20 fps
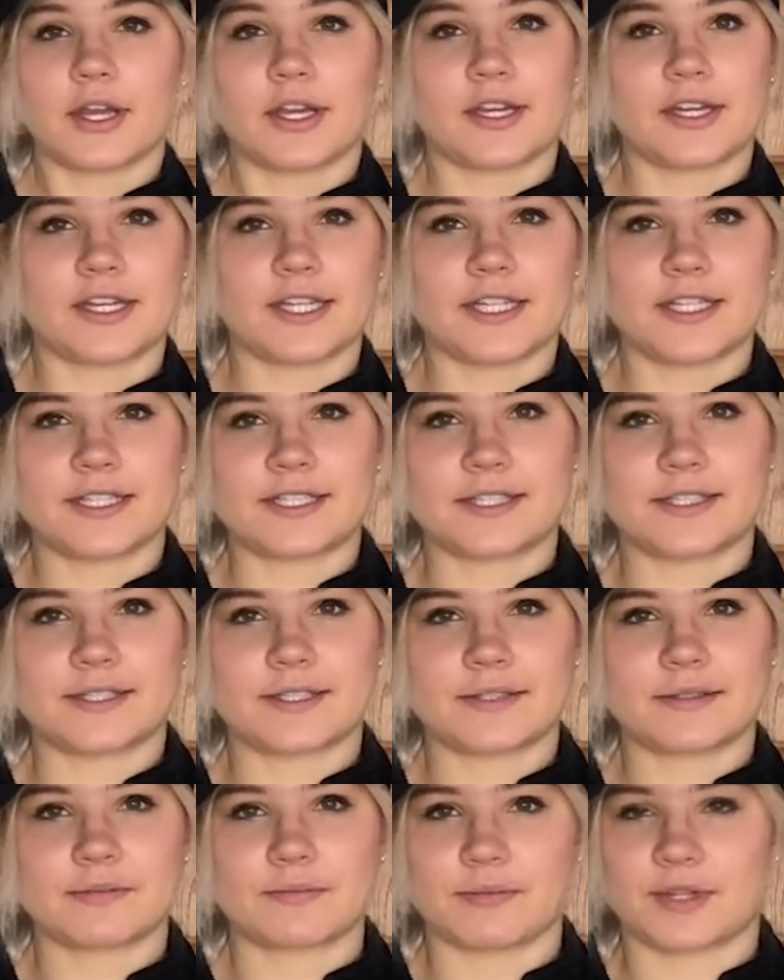
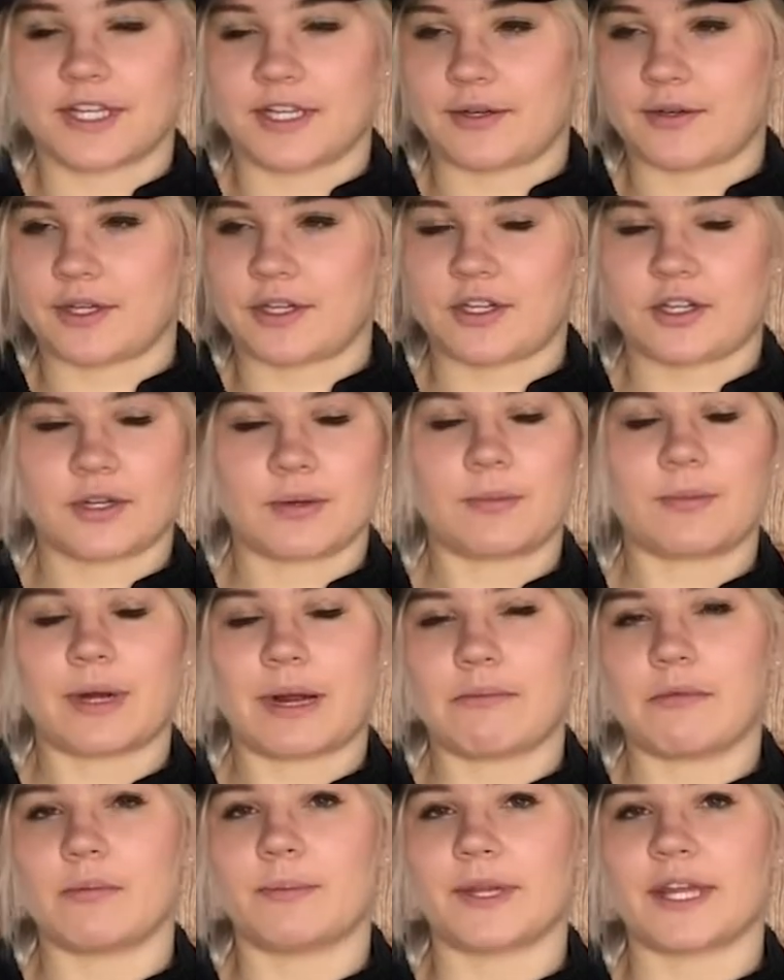goods that could
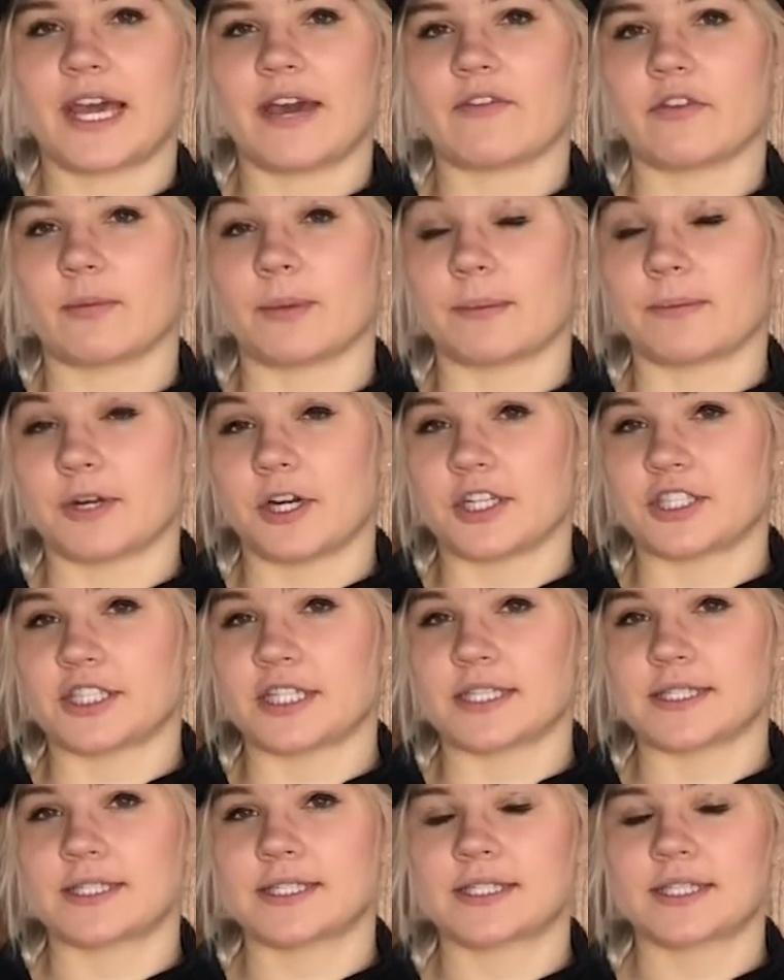probably ever be
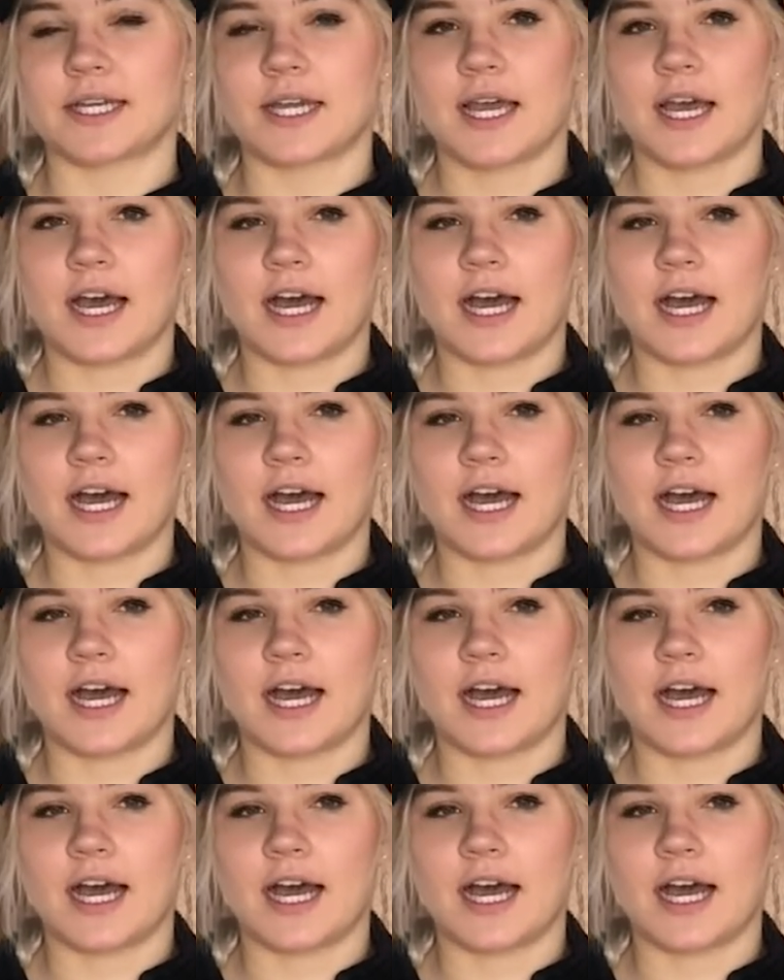purchased.